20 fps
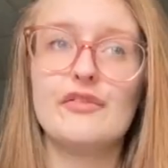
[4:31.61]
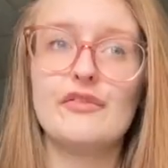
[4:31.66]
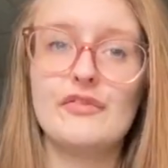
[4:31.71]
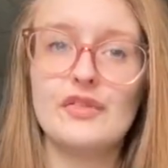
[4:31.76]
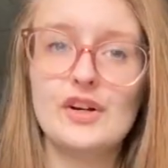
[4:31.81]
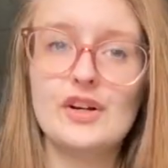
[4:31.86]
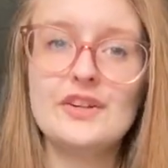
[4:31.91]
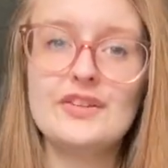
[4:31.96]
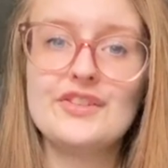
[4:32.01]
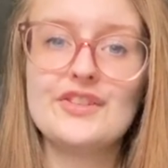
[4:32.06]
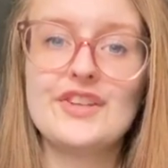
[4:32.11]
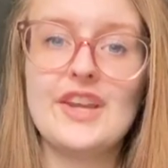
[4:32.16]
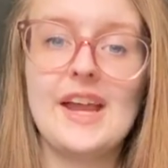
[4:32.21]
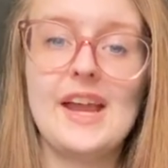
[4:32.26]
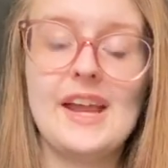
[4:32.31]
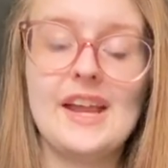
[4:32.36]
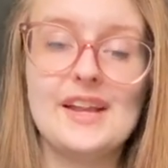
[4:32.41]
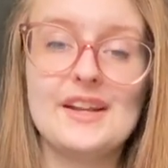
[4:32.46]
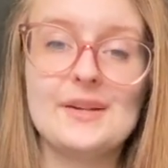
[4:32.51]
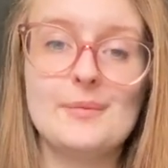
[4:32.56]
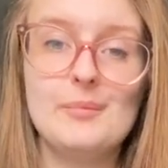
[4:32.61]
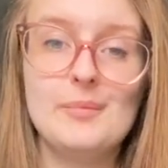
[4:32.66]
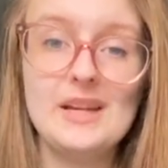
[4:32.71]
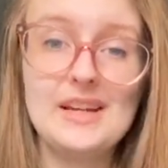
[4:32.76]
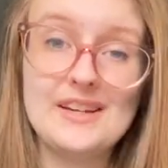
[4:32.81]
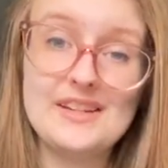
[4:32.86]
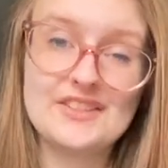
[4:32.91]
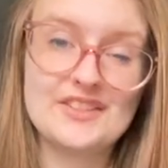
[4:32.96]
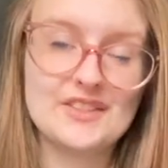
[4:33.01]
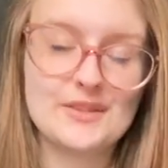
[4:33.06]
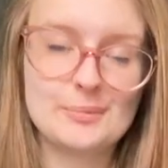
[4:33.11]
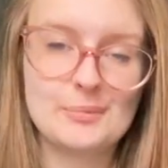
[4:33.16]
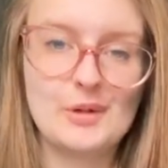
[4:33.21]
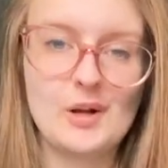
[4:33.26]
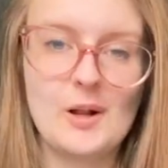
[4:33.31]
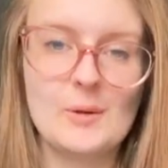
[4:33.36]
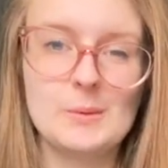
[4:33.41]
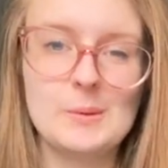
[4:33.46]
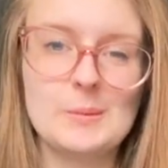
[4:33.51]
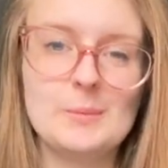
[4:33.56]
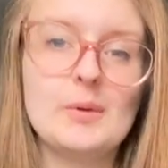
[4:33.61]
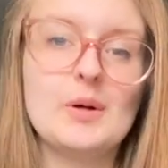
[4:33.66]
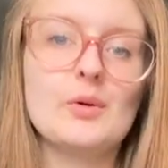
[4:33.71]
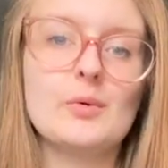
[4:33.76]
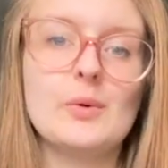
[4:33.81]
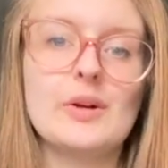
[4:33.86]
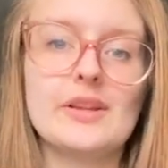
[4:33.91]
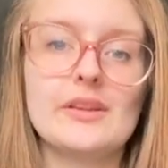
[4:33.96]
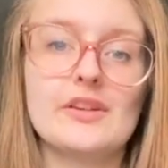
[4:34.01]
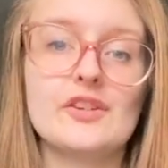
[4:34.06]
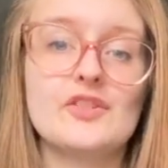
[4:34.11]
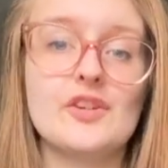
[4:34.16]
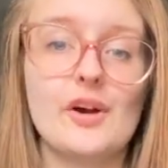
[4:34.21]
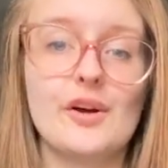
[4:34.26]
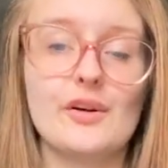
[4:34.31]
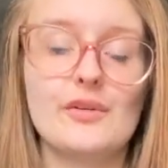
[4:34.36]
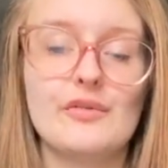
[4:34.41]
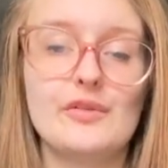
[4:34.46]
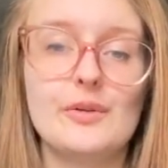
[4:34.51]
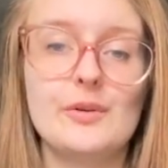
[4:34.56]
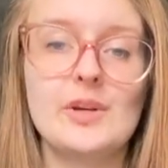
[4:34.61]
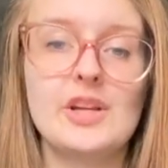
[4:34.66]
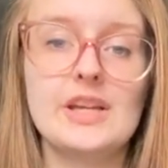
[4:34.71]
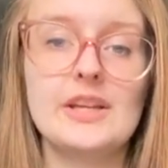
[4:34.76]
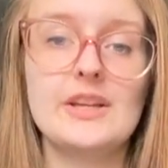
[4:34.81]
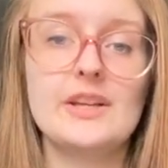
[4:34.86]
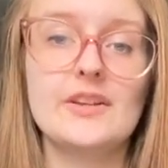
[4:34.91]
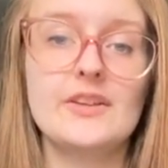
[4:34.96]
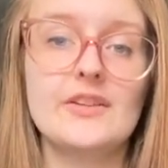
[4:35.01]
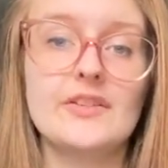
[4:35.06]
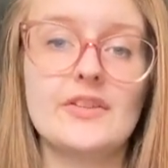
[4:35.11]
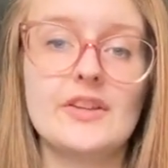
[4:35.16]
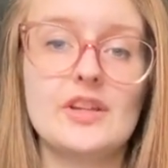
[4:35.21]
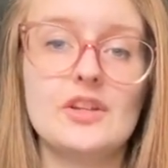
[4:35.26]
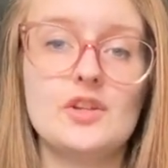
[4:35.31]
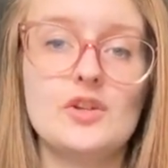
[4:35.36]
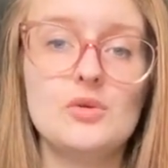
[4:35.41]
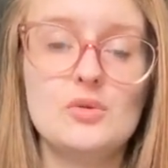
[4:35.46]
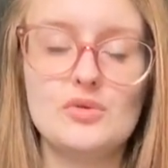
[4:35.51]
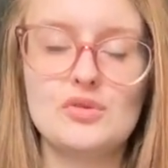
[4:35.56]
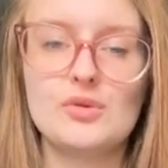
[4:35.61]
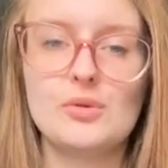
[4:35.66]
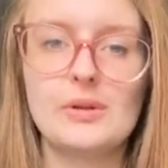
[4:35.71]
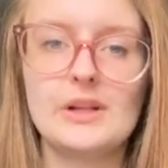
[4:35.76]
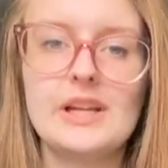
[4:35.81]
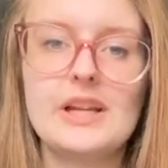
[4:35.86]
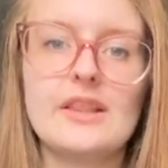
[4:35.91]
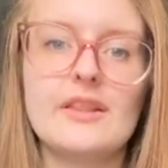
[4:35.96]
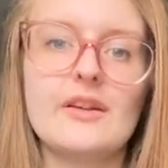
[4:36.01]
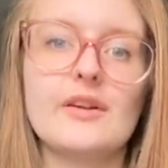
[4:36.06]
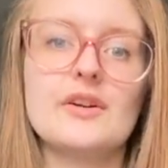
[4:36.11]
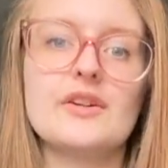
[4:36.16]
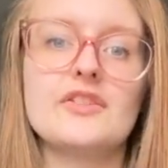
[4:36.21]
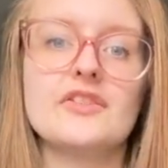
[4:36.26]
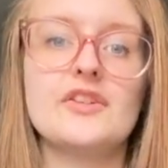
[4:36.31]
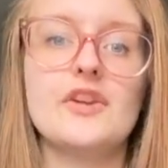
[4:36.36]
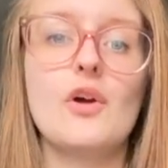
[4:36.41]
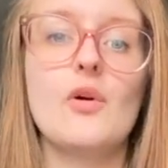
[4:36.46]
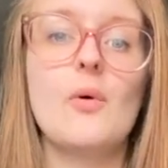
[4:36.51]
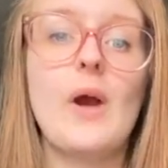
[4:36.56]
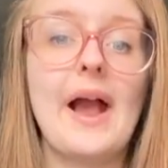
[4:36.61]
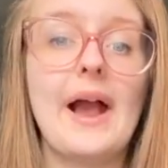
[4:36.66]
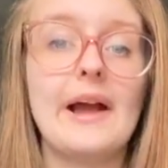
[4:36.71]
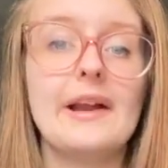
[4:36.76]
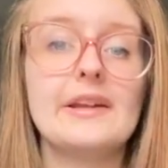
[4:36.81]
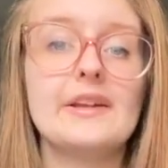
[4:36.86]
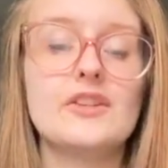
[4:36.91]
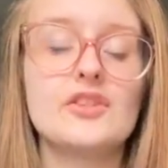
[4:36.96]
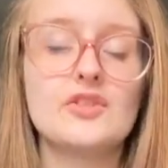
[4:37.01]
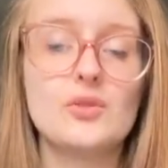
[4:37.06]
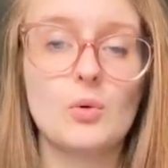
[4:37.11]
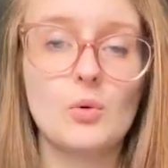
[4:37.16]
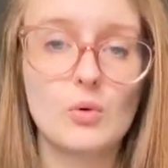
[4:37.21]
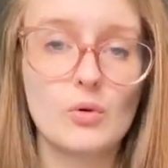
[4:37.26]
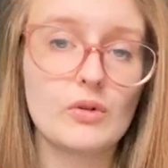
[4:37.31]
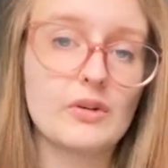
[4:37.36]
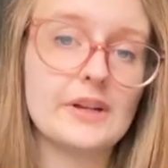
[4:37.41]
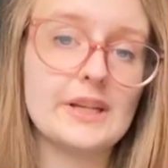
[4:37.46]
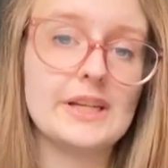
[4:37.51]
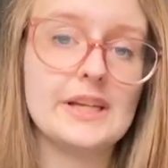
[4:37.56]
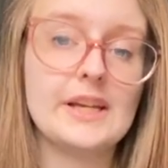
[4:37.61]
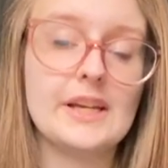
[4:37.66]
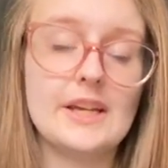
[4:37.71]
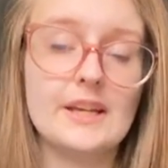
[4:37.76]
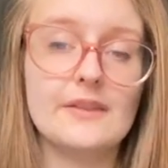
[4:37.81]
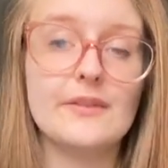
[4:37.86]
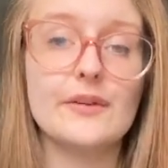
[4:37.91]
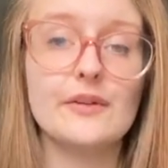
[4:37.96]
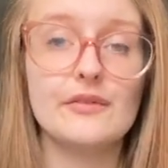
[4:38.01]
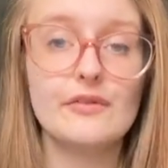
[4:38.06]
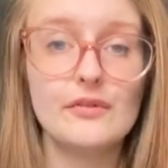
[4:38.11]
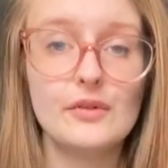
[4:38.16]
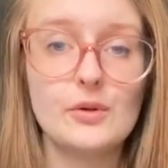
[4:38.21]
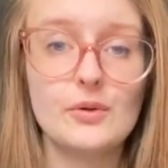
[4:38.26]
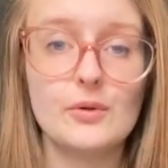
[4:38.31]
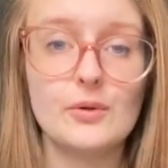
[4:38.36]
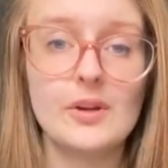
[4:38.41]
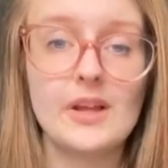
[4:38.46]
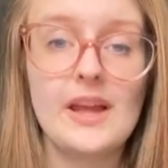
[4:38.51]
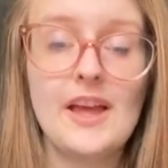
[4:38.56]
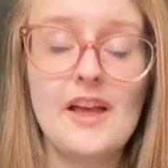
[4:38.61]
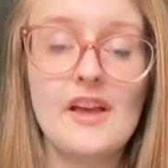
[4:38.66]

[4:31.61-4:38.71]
First and biggest problem with dog food is usually there is no added taurine in the food.